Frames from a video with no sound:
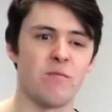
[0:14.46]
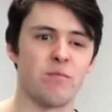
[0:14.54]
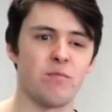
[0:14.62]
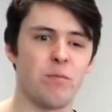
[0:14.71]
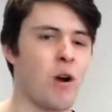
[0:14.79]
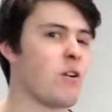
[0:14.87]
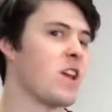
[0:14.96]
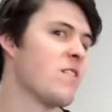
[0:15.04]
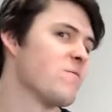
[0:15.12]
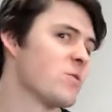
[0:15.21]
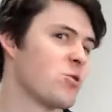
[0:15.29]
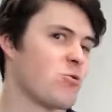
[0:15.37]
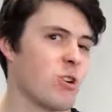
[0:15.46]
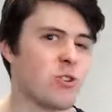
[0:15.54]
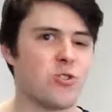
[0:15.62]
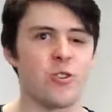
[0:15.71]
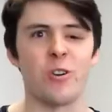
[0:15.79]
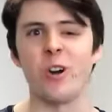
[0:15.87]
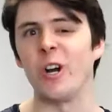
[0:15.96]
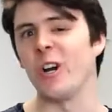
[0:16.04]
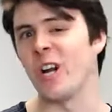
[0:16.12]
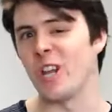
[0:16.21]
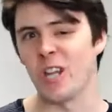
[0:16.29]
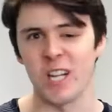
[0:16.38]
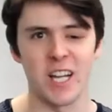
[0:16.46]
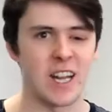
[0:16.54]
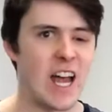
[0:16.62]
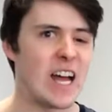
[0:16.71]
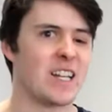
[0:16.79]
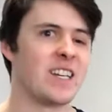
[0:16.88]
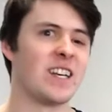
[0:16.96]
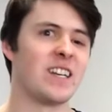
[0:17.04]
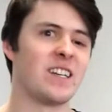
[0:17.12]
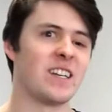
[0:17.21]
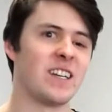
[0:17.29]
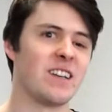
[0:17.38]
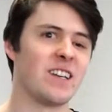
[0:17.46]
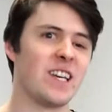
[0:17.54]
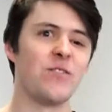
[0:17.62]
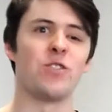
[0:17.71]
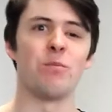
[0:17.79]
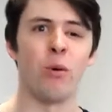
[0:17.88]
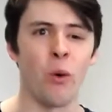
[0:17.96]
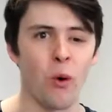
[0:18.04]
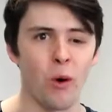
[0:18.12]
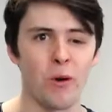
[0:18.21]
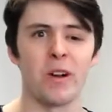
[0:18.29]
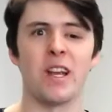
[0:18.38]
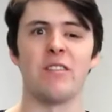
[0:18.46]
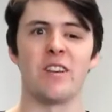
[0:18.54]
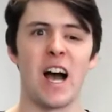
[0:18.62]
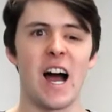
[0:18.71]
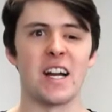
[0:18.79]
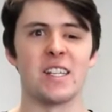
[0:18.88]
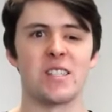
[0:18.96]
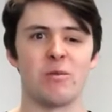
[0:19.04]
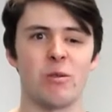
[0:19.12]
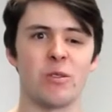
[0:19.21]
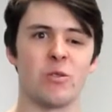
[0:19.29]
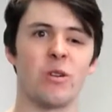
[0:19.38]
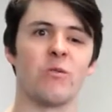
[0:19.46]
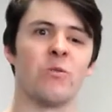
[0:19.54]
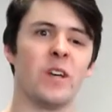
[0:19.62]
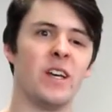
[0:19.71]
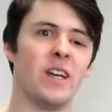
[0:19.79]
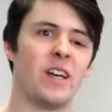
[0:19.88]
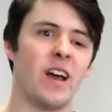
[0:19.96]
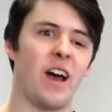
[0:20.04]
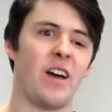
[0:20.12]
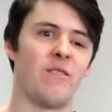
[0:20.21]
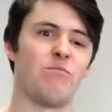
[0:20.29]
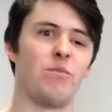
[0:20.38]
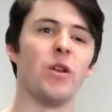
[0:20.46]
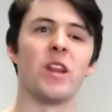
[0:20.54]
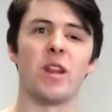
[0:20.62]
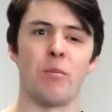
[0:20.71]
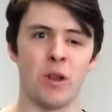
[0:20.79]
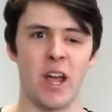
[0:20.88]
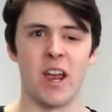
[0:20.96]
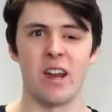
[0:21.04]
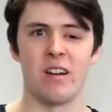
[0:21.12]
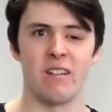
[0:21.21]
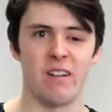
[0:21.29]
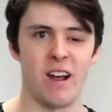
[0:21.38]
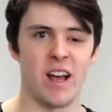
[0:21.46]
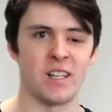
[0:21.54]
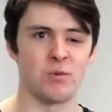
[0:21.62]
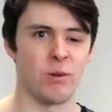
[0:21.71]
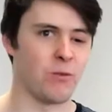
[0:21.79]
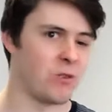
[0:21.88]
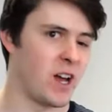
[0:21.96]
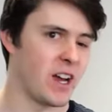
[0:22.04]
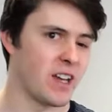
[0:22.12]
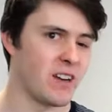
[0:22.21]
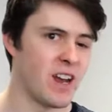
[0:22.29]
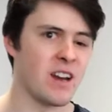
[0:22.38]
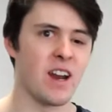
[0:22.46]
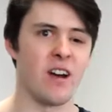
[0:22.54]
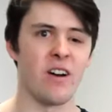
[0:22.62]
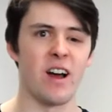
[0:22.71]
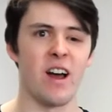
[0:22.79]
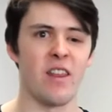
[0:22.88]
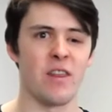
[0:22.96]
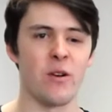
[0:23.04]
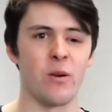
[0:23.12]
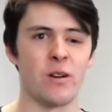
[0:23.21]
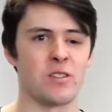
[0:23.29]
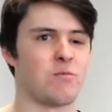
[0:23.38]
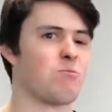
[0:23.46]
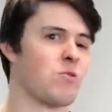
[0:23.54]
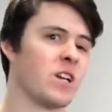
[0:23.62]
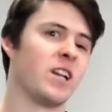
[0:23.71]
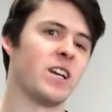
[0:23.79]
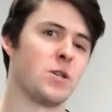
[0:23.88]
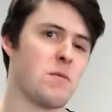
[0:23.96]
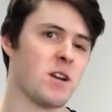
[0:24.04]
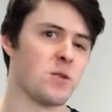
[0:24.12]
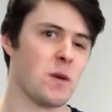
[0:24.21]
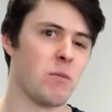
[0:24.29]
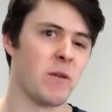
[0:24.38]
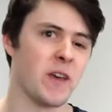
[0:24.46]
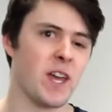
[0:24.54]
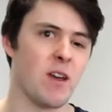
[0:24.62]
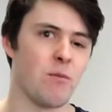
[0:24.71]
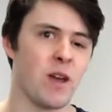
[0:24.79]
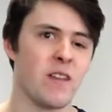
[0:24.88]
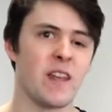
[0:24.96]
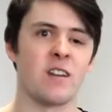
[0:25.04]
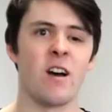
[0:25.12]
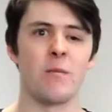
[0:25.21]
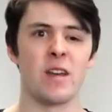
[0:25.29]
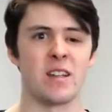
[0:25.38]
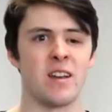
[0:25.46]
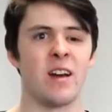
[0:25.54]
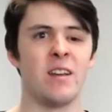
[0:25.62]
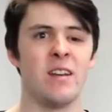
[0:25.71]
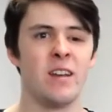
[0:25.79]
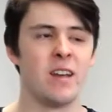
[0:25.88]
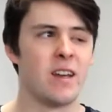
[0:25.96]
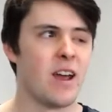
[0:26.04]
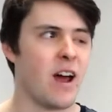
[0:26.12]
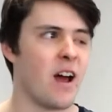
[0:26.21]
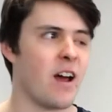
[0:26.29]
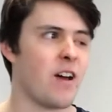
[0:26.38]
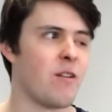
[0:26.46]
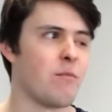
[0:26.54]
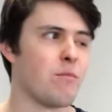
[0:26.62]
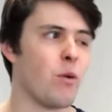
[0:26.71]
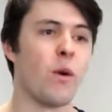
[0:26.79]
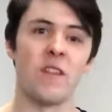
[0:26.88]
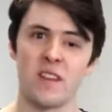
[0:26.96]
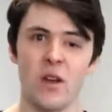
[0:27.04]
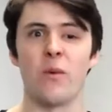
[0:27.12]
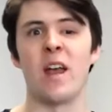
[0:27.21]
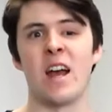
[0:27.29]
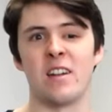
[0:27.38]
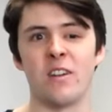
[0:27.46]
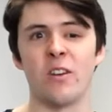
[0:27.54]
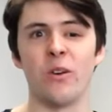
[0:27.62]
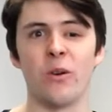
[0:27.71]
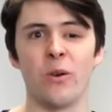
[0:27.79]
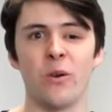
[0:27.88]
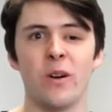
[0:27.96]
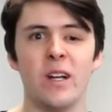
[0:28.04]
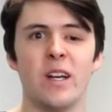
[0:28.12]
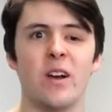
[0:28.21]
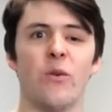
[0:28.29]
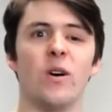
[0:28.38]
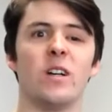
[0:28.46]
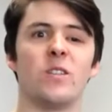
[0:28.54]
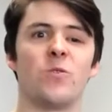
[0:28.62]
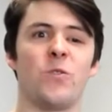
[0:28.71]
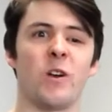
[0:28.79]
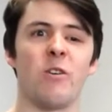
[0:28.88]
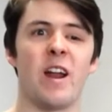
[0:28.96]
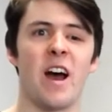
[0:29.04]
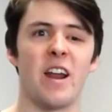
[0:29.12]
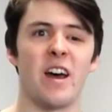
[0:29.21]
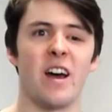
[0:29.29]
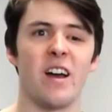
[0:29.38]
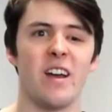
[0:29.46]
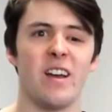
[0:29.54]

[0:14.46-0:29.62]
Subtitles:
party infrastructure or anything like that to give support or to give guidance. We were sort of building the plane as we were flying it. And now there were some really experienced people on the campaign that taught me a ton. But one thing that we had to do was figure out how to